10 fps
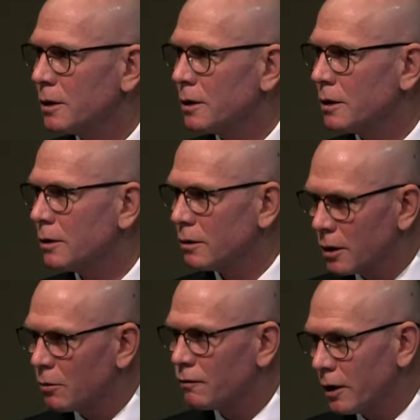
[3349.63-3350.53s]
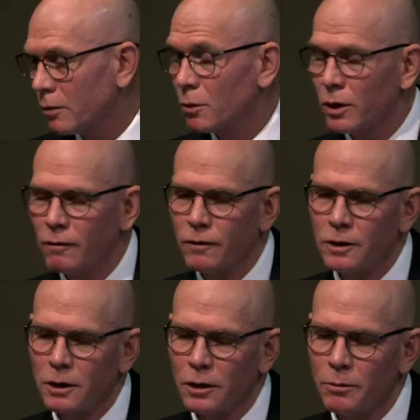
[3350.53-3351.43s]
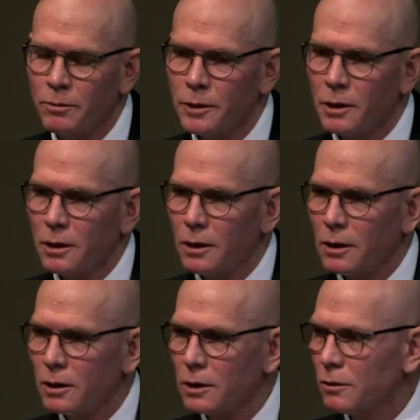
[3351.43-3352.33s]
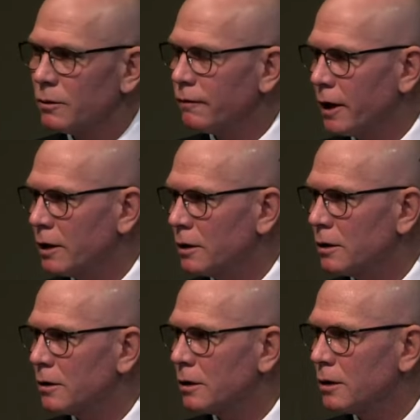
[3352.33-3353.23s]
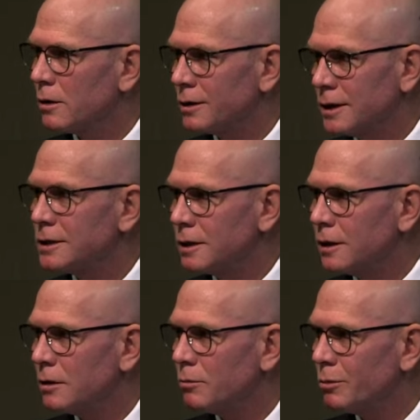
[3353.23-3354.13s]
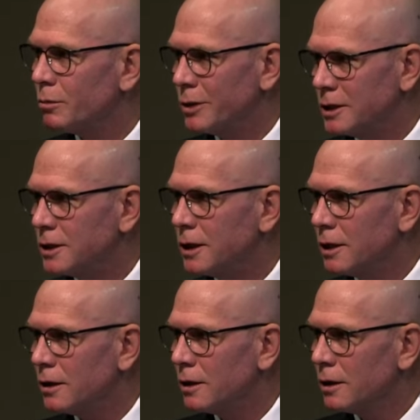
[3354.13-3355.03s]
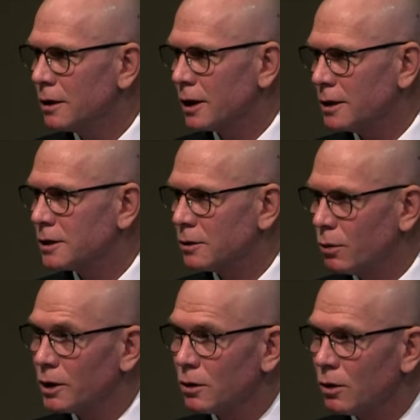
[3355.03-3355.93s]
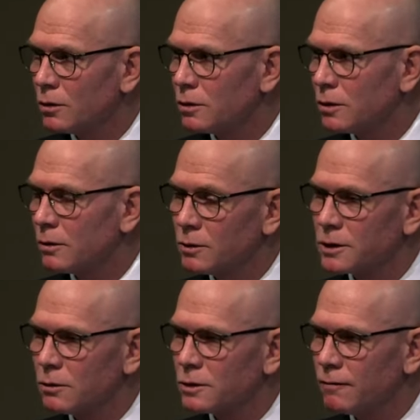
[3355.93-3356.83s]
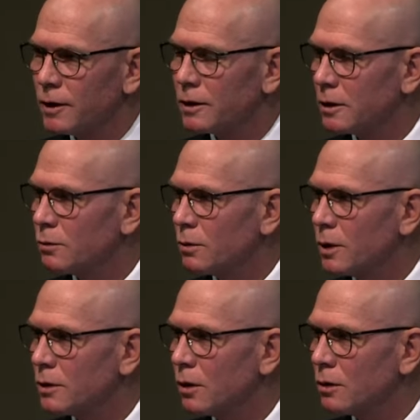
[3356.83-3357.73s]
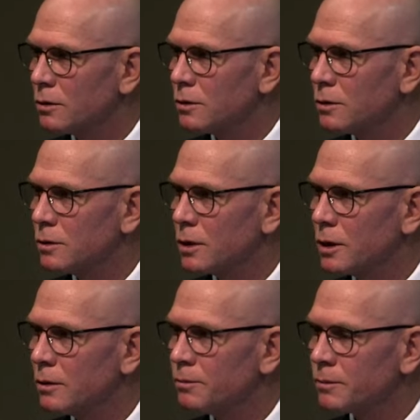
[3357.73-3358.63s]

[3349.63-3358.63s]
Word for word: uh, come off ECMO every time uh, that we've had a, a, DCD, PGD case that went on to, that was so severe that we went on to uh,